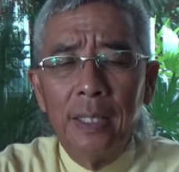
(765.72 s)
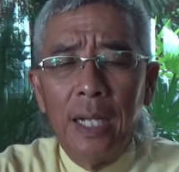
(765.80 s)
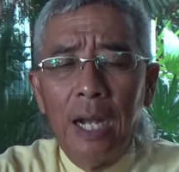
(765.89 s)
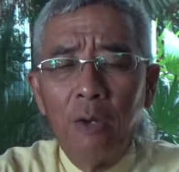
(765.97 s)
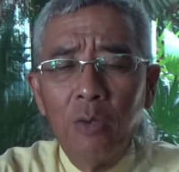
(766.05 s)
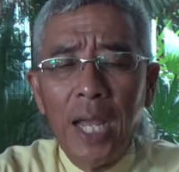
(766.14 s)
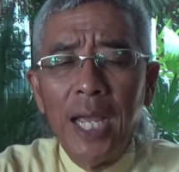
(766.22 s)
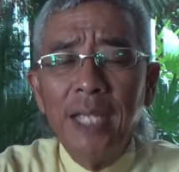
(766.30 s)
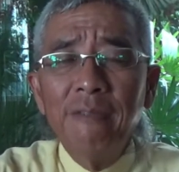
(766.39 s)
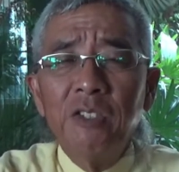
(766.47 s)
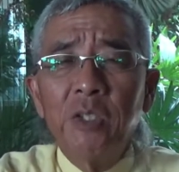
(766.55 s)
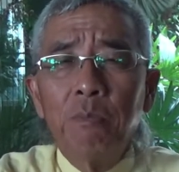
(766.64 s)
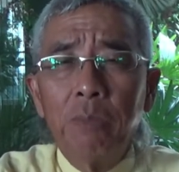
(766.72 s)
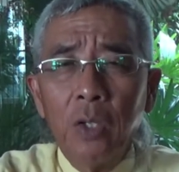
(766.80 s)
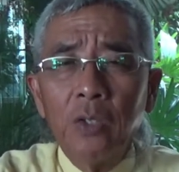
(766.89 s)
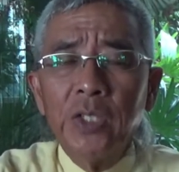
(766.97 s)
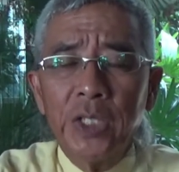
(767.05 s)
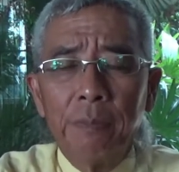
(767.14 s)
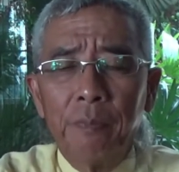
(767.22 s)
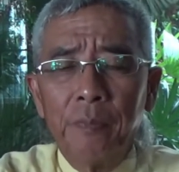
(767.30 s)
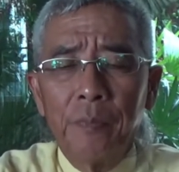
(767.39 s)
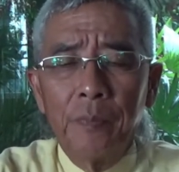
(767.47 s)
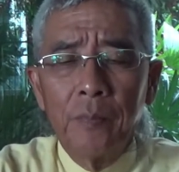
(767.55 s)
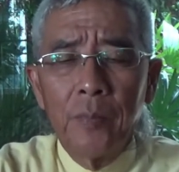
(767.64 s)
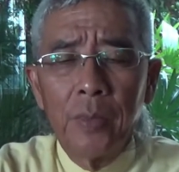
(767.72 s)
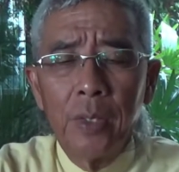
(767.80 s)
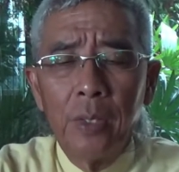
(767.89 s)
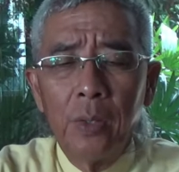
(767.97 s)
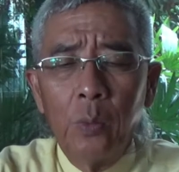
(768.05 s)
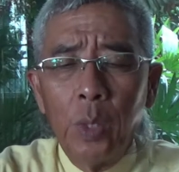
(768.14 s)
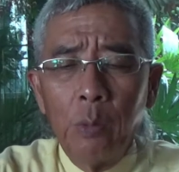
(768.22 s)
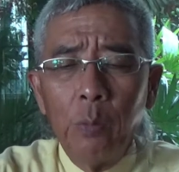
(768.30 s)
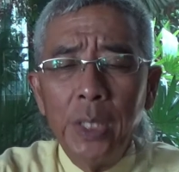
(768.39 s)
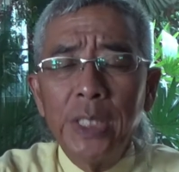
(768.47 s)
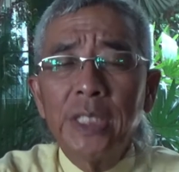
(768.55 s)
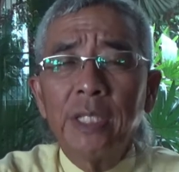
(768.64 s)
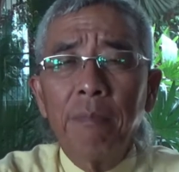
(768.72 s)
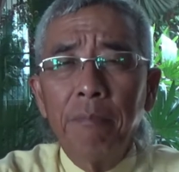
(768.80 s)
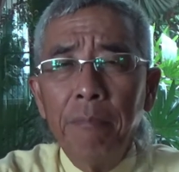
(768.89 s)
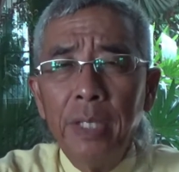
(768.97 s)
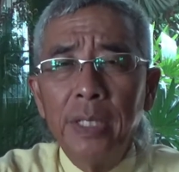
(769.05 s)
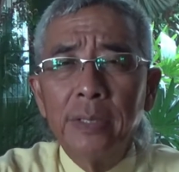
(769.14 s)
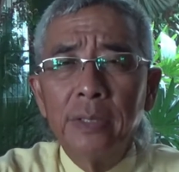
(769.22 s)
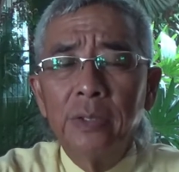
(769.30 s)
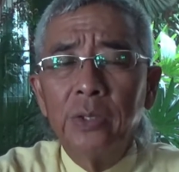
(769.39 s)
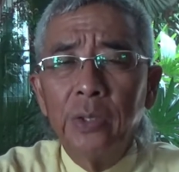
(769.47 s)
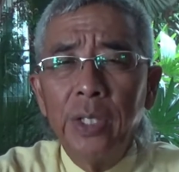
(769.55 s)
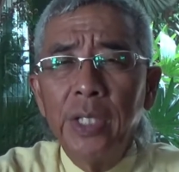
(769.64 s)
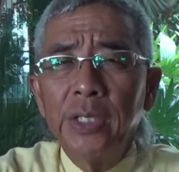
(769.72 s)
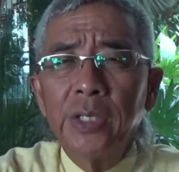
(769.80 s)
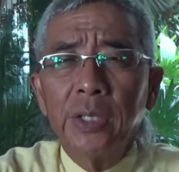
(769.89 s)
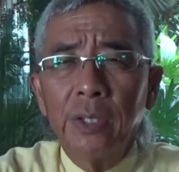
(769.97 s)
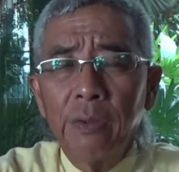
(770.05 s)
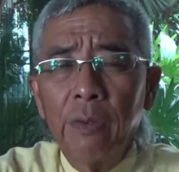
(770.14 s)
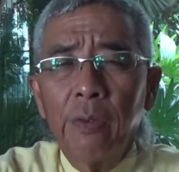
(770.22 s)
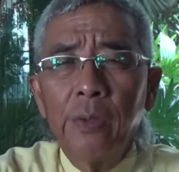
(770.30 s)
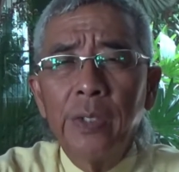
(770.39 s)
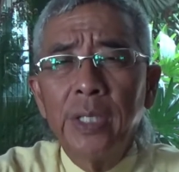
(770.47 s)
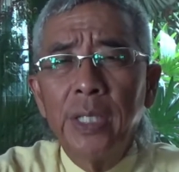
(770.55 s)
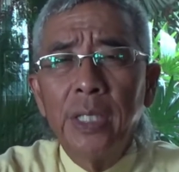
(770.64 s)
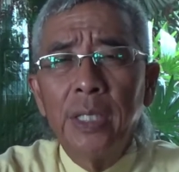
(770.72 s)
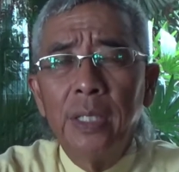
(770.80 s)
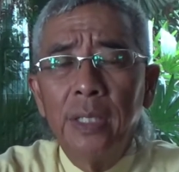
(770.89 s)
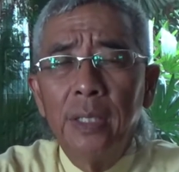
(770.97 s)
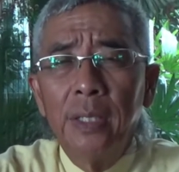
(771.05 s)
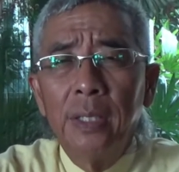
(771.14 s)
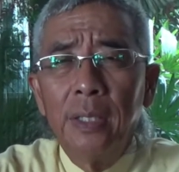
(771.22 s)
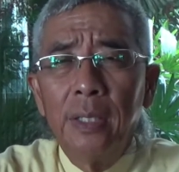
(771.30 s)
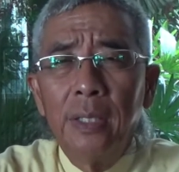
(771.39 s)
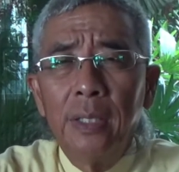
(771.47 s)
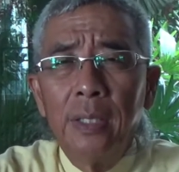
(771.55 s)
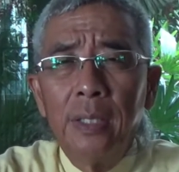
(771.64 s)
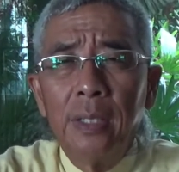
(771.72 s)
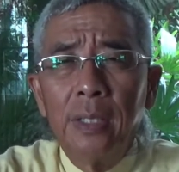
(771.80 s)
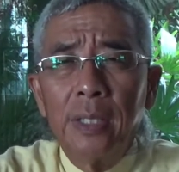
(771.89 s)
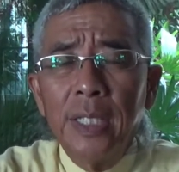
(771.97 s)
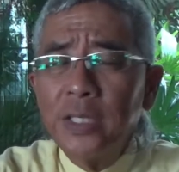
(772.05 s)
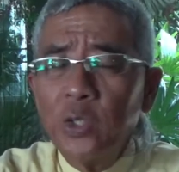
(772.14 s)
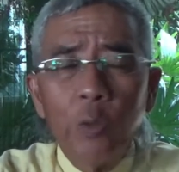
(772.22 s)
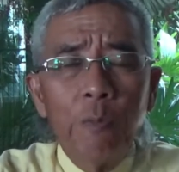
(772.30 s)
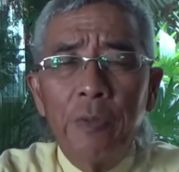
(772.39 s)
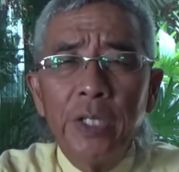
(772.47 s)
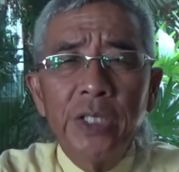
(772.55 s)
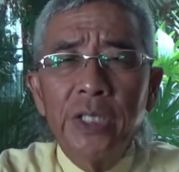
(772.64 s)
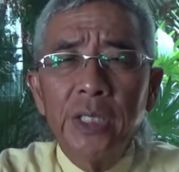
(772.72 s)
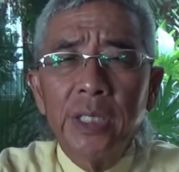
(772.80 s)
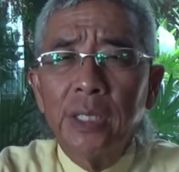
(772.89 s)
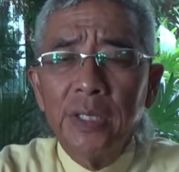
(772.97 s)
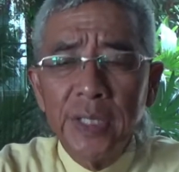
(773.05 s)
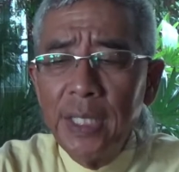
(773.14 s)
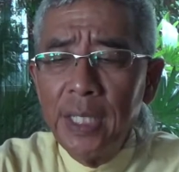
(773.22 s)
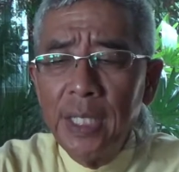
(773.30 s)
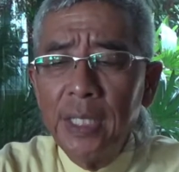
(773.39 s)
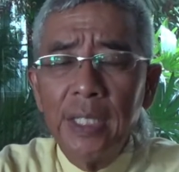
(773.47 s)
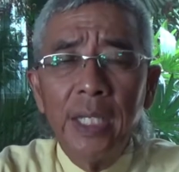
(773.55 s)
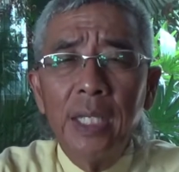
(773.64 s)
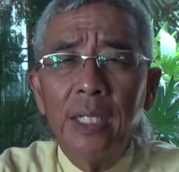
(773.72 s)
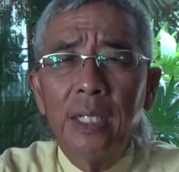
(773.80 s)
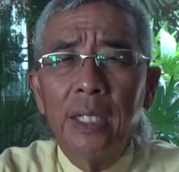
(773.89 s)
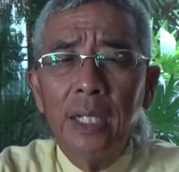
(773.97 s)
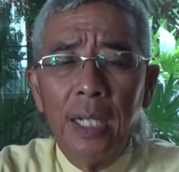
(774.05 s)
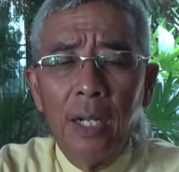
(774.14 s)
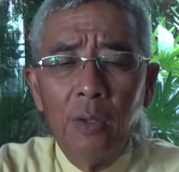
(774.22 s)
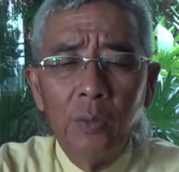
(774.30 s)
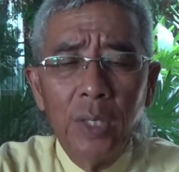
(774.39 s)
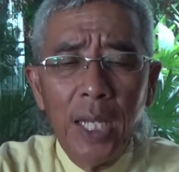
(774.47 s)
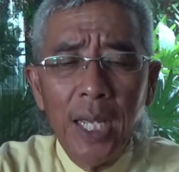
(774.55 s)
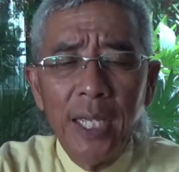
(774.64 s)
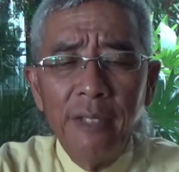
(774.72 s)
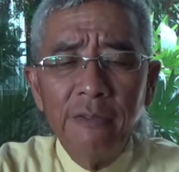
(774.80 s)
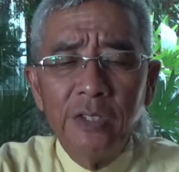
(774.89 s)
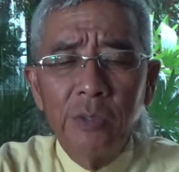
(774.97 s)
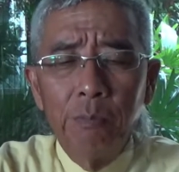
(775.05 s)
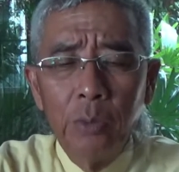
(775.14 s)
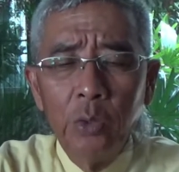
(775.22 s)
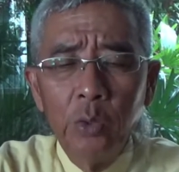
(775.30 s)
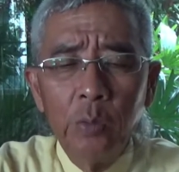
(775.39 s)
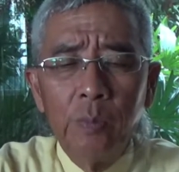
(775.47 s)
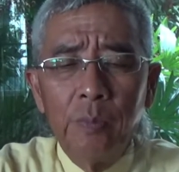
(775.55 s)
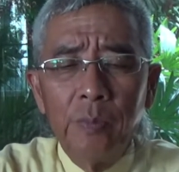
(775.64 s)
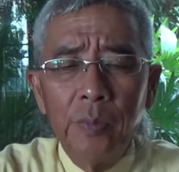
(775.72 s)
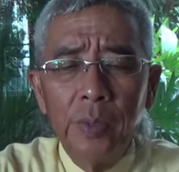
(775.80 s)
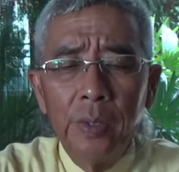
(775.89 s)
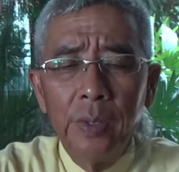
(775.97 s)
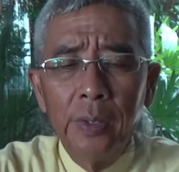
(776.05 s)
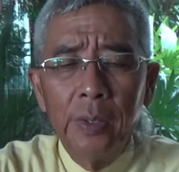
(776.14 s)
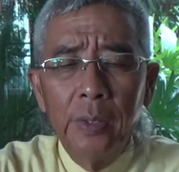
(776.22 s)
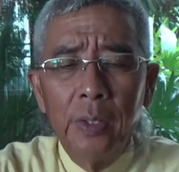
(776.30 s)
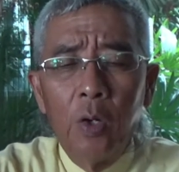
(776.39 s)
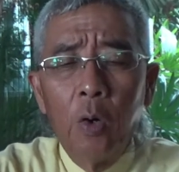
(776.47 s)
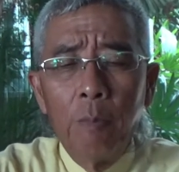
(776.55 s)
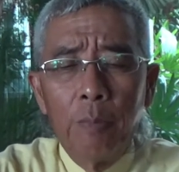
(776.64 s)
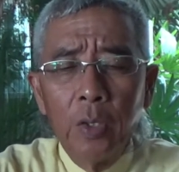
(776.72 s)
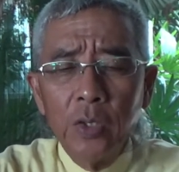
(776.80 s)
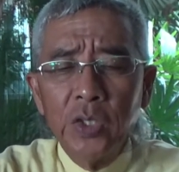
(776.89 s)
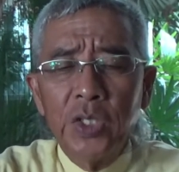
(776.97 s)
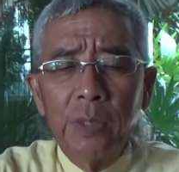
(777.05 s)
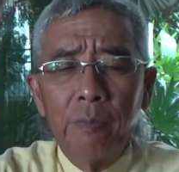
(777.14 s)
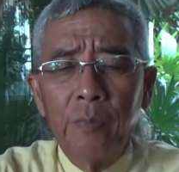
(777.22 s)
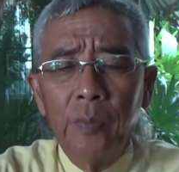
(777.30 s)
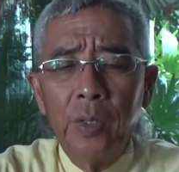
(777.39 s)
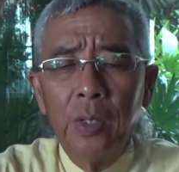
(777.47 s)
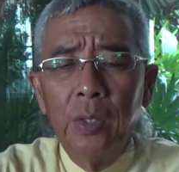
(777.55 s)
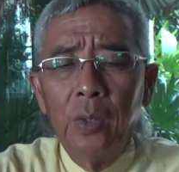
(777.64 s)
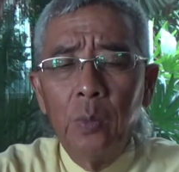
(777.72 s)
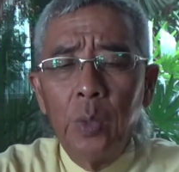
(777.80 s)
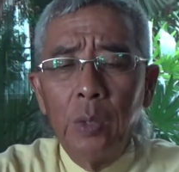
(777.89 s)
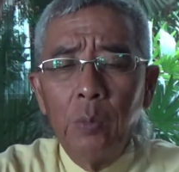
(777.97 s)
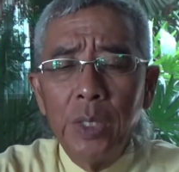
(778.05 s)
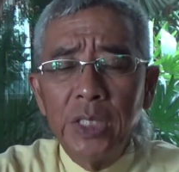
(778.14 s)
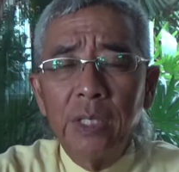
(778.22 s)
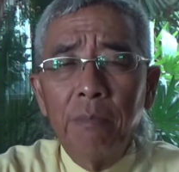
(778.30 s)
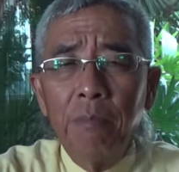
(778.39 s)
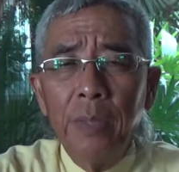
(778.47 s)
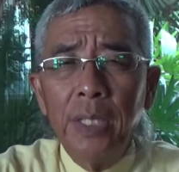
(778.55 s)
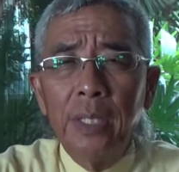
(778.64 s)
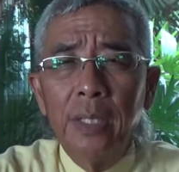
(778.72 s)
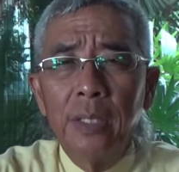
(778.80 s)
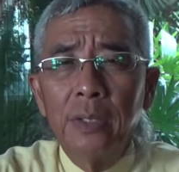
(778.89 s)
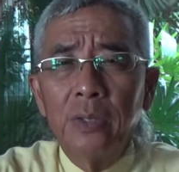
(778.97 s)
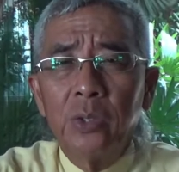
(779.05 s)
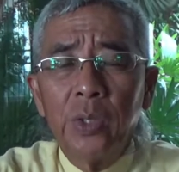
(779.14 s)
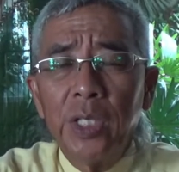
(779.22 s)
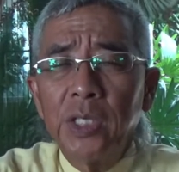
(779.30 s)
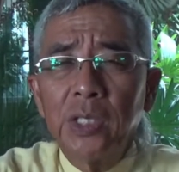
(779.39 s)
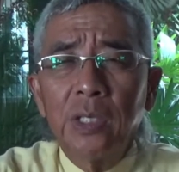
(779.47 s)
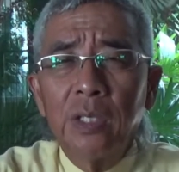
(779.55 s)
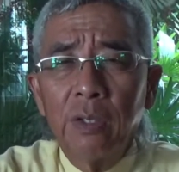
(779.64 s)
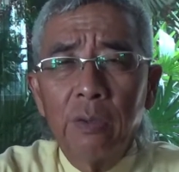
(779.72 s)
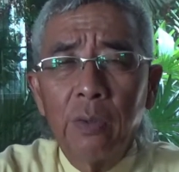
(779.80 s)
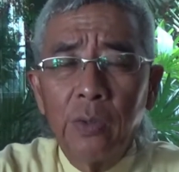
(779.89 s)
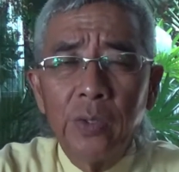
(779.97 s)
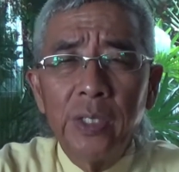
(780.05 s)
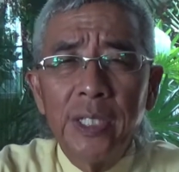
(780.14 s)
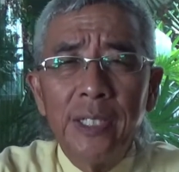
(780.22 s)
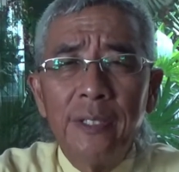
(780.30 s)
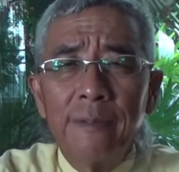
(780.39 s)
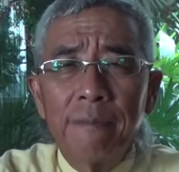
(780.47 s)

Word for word: our lives blossom when we submit to His authority. That's so precious. I'll say that again. Our lives bloom or blossom when we submit to his authority.